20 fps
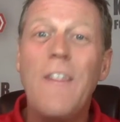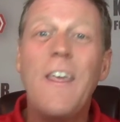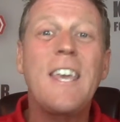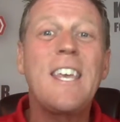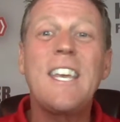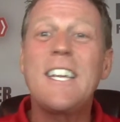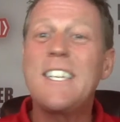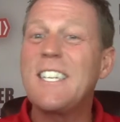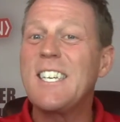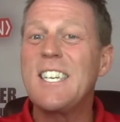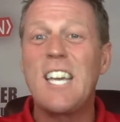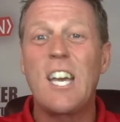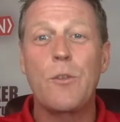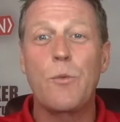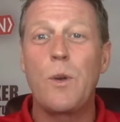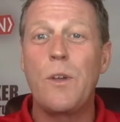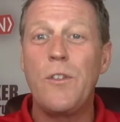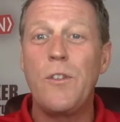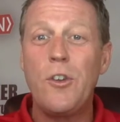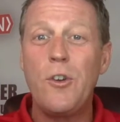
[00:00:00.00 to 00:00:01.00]
They get
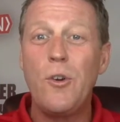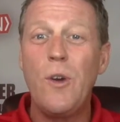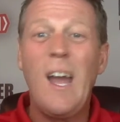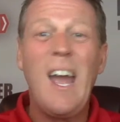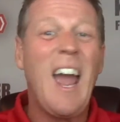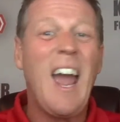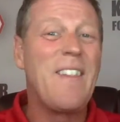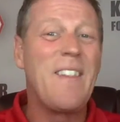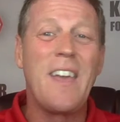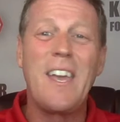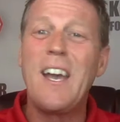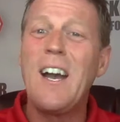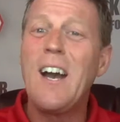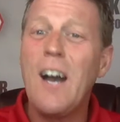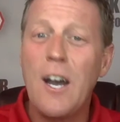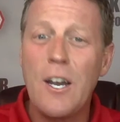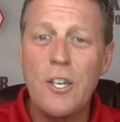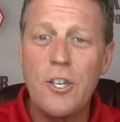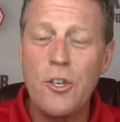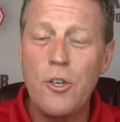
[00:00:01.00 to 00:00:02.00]
together with you and they
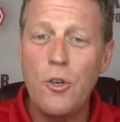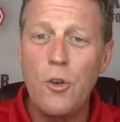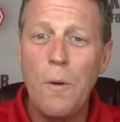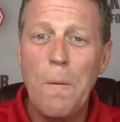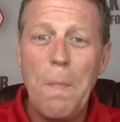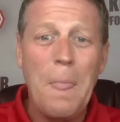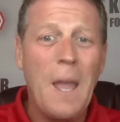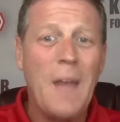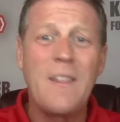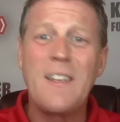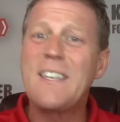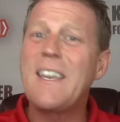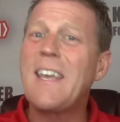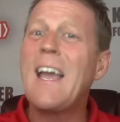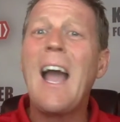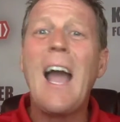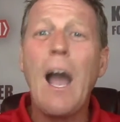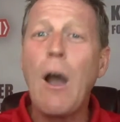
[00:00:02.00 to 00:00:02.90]
hug you and they say,